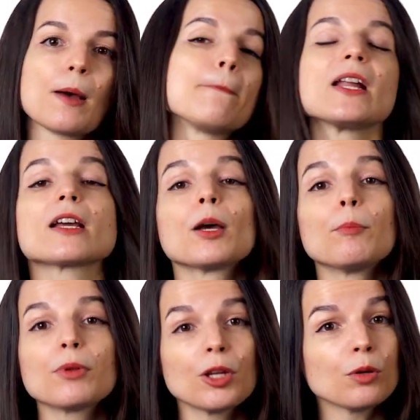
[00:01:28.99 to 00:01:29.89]
but a
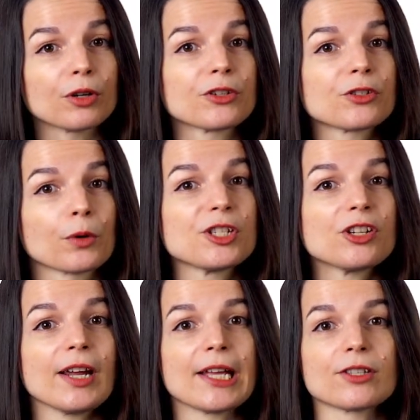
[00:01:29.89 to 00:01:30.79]
computer sorts
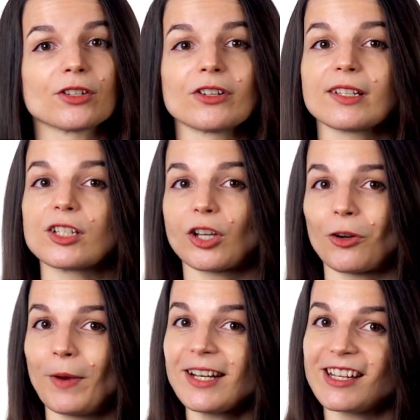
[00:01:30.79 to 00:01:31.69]
your answers into
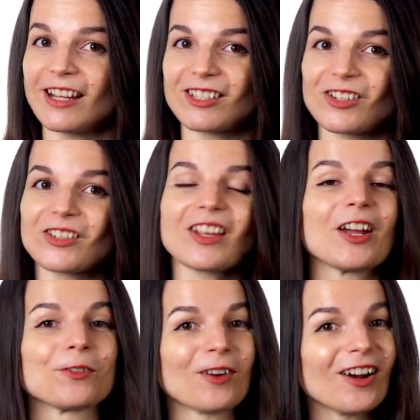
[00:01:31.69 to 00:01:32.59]
correct answers
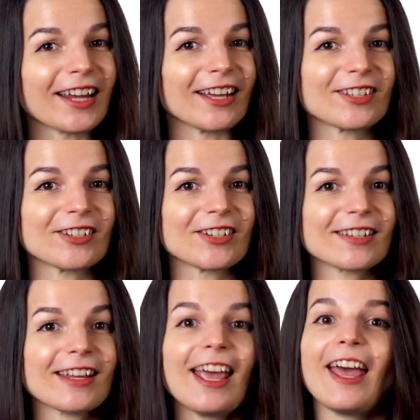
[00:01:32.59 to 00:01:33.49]
and wrong answers,